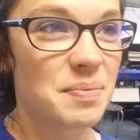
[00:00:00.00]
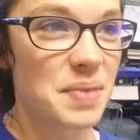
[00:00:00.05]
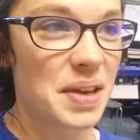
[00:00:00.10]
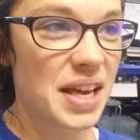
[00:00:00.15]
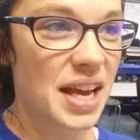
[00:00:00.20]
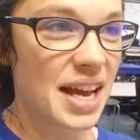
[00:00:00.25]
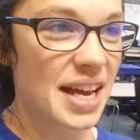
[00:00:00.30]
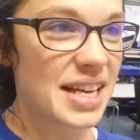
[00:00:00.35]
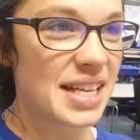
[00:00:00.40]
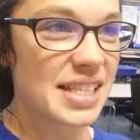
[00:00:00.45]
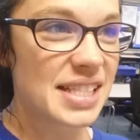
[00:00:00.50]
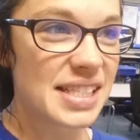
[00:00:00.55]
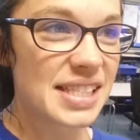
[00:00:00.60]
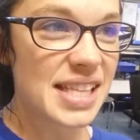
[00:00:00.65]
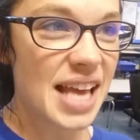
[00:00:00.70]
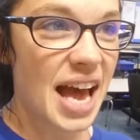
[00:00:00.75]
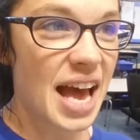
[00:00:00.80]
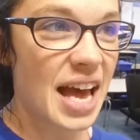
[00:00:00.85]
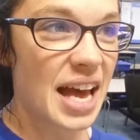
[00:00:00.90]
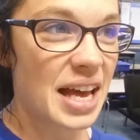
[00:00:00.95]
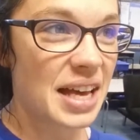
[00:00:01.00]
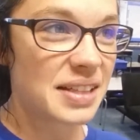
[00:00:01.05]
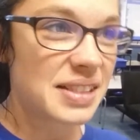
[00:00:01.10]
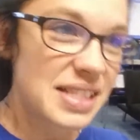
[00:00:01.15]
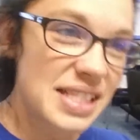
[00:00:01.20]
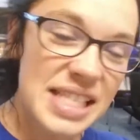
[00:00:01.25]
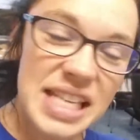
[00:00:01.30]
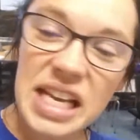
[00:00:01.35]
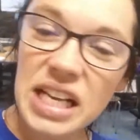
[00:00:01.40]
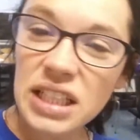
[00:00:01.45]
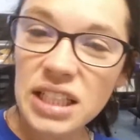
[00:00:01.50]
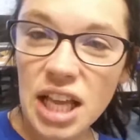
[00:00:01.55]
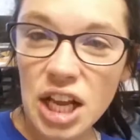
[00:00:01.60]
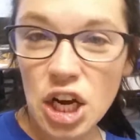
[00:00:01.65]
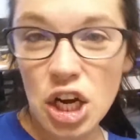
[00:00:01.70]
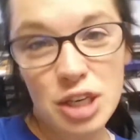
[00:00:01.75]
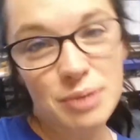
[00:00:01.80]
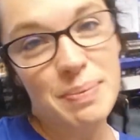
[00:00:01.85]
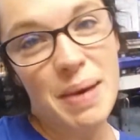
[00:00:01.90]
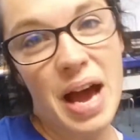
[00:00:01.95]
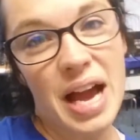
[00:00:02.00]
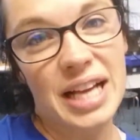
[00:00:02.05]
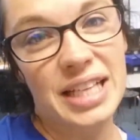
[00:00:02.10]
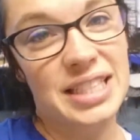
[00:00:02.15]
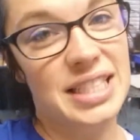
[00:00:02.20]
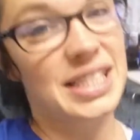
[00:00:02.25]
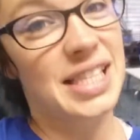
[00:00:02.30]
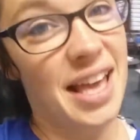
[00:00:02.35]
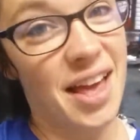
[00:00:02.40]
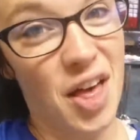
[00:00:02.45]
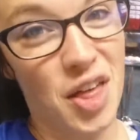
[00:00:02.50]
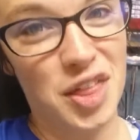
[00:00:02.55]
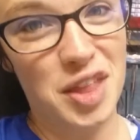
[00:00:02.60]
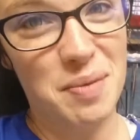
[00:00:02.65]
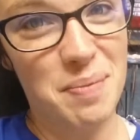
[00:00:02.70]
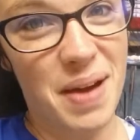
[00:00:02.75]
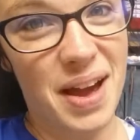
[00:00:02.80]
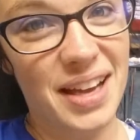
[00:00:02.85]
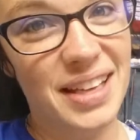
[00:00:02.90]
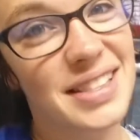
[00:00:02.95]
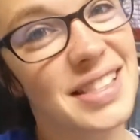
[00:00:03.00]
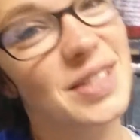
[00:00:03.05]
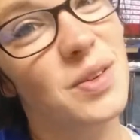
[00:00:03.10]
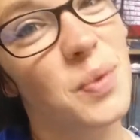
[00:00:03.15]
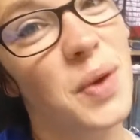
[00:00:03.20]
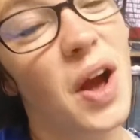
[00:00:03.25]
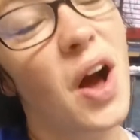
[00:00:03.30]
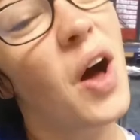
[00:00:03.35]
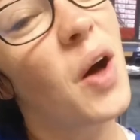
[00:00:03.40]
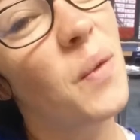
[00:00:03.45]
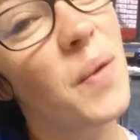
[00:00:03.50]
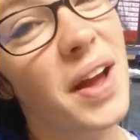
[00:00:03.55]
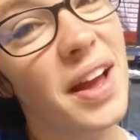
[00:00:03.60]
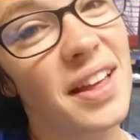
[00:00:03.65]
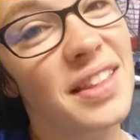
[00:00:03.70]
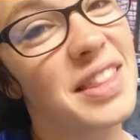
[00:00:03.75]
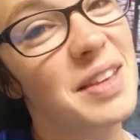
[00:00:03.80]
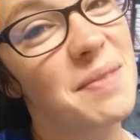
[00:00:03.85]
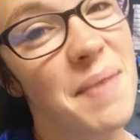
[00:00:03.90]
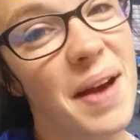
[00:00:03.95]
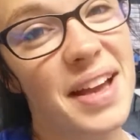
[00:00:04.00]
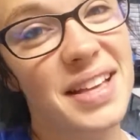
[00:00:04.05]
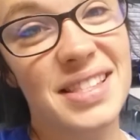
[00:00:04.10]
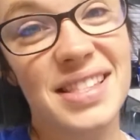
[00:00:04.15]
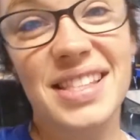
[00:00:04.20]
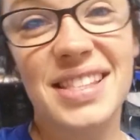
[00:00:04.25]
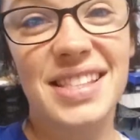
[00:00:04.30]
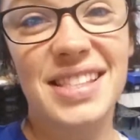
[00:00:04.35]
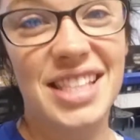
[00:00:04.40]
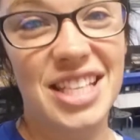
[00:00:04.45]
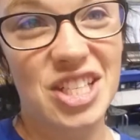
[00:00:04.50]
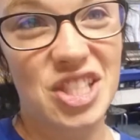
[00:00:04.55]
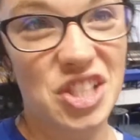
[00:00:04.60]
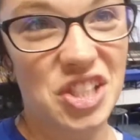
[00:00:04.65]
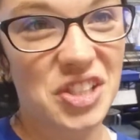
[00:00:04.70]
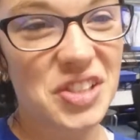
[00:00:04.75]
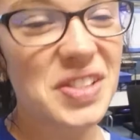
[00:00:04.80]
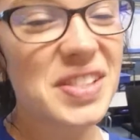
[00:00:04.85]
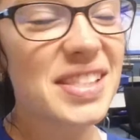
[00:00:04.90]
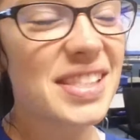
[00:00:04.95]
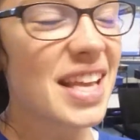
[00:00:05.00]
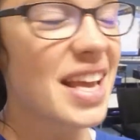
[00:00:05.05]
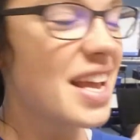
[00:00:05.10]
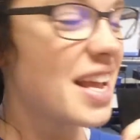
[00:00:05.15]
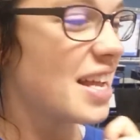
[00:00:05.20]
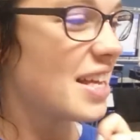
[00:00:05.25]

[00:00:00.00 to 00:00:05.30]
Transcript: because a decluttered mind is a healthy mind, and we all want healthy minds as teachers.